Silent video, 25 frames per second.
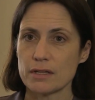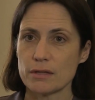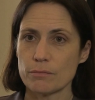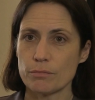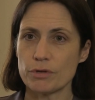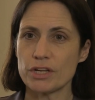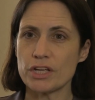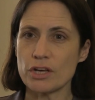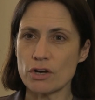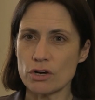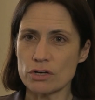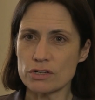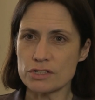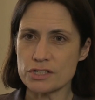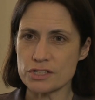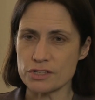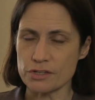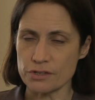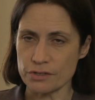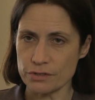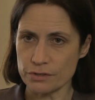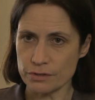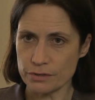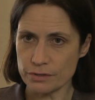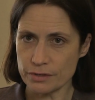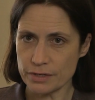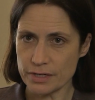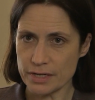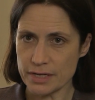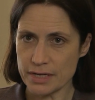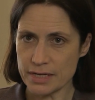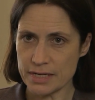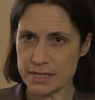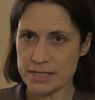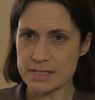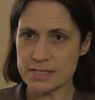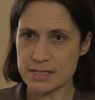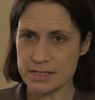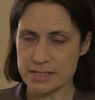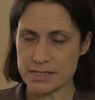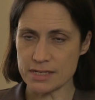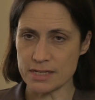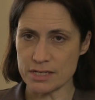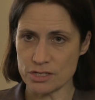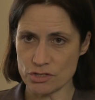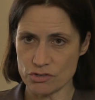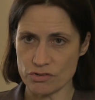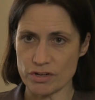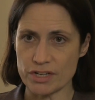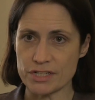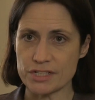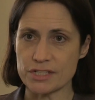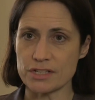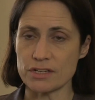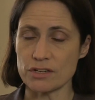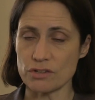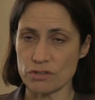But he also is in Dresden